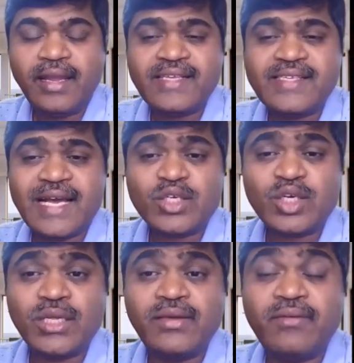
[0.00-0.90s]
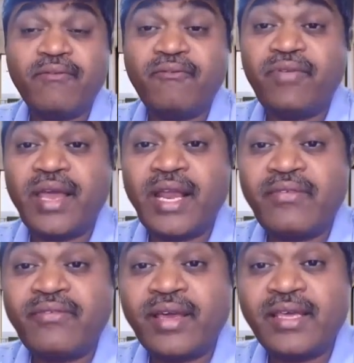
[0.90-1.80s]
It is actually
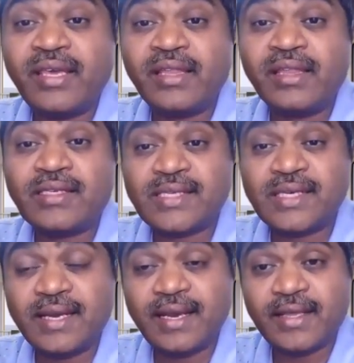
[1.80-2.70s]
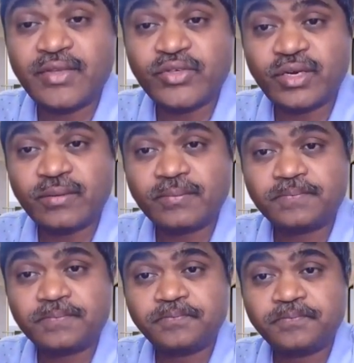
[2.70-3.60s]
verifying the signature.